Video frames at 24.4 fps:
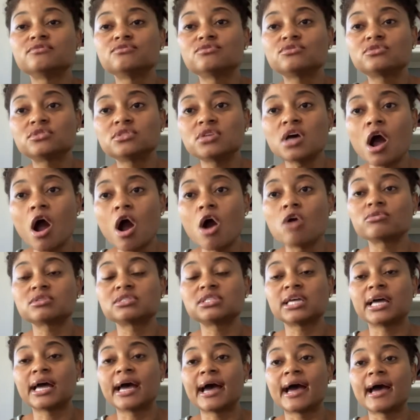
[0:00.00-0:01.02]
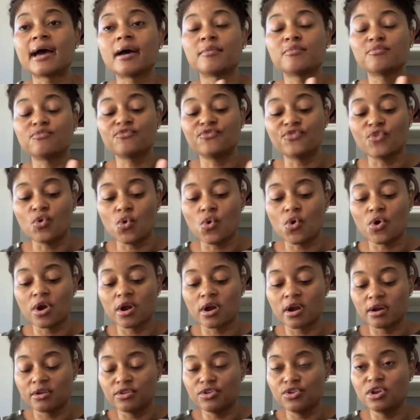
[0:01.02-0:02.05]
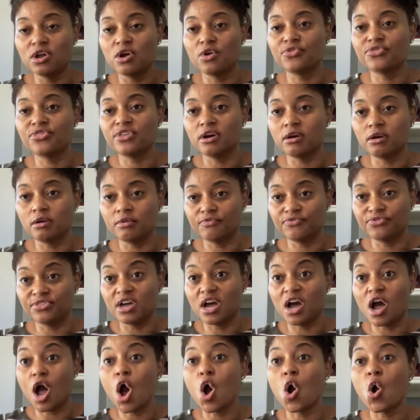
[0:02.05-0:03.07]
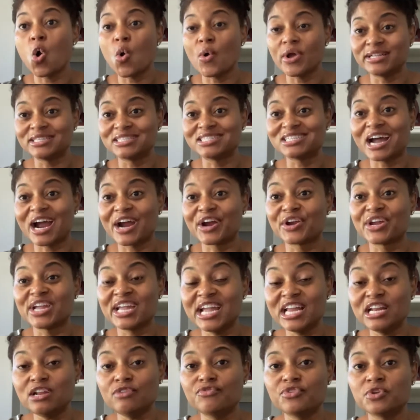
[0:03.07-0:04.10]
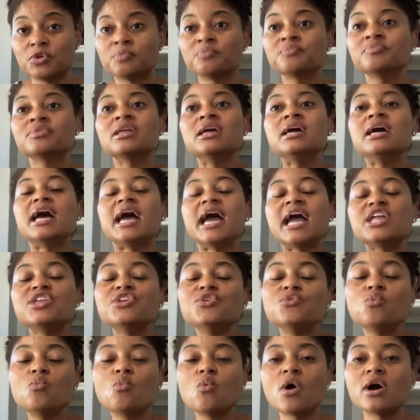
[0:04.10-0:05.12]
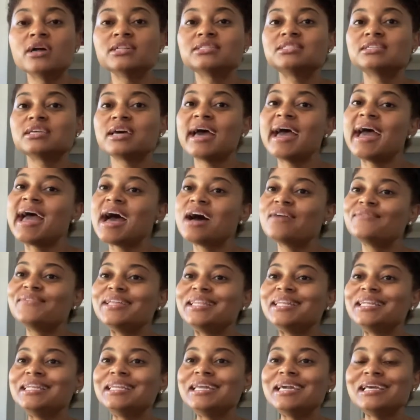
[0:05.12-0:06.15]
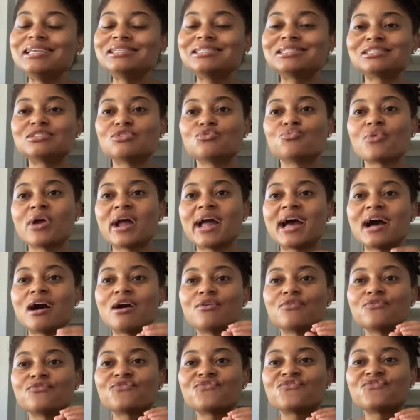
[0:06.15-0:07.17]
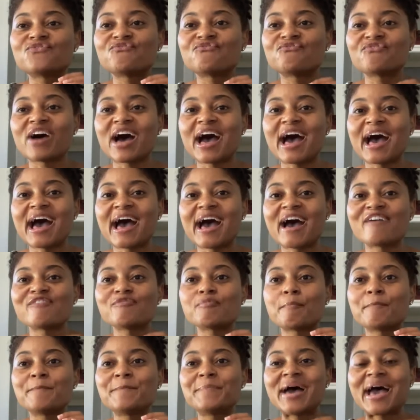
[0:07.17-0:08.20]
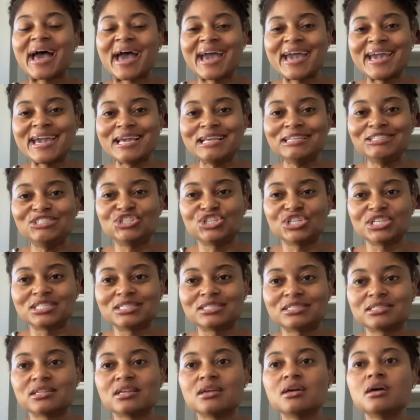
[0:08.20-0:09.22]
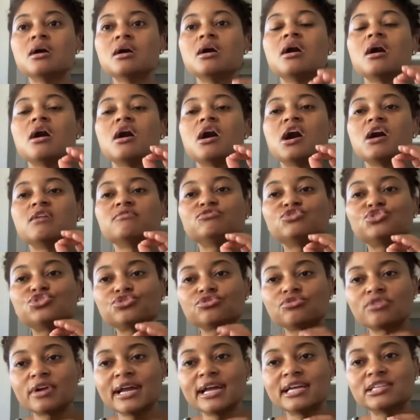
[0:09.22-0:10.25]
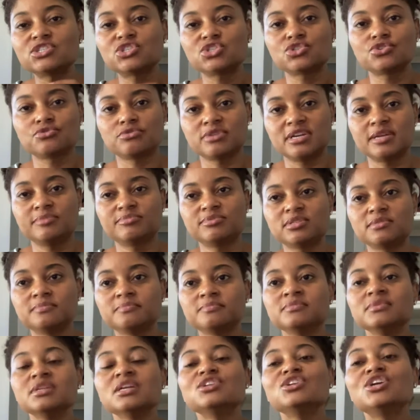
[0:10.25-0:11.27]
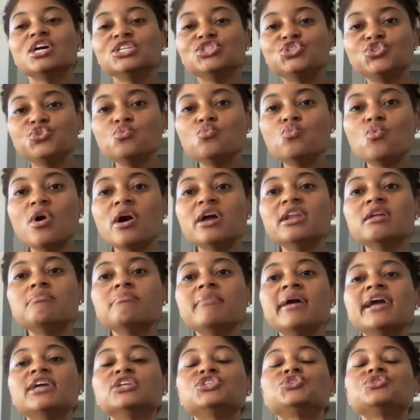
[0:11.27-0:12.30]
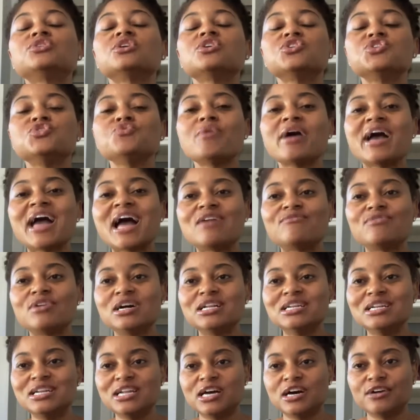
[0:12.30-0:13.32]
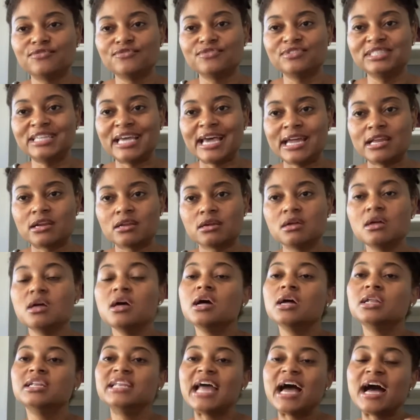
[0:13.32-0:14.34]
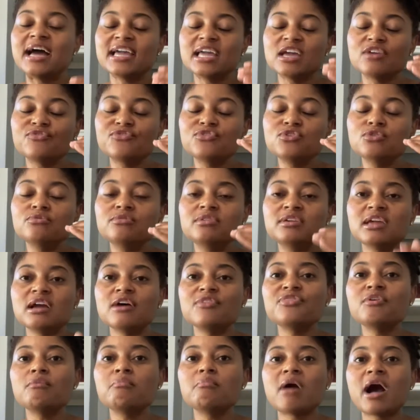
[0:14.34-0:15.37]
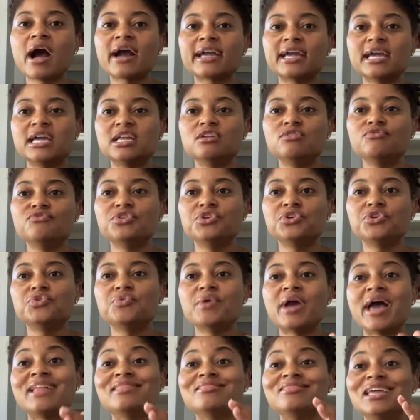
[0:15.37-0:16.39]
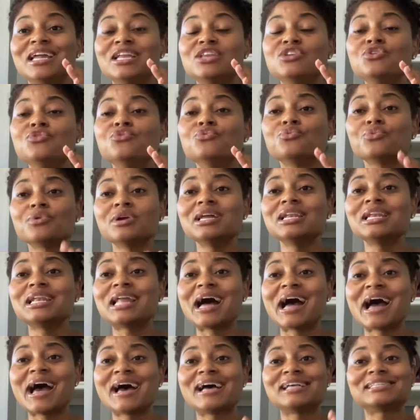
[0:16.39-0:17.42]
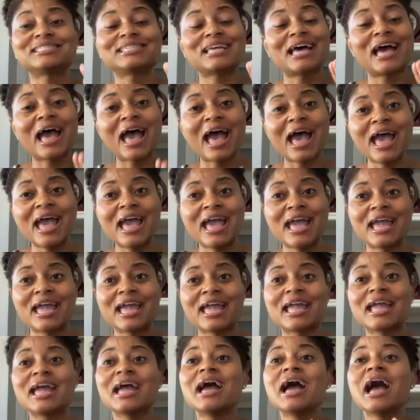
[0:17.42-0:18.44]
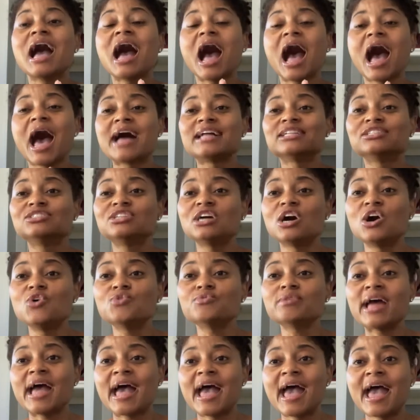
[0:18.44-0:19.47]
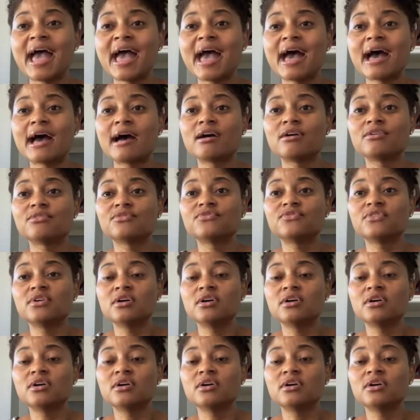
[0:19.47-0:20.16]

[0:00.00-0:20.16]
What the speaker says: talk time for, you know, the whole entire interview. And you want to have at least around 5 pages of transcript, because you want to make sure that you have enough data. Now, if you give the mock interview and then you realize, hey, I don't have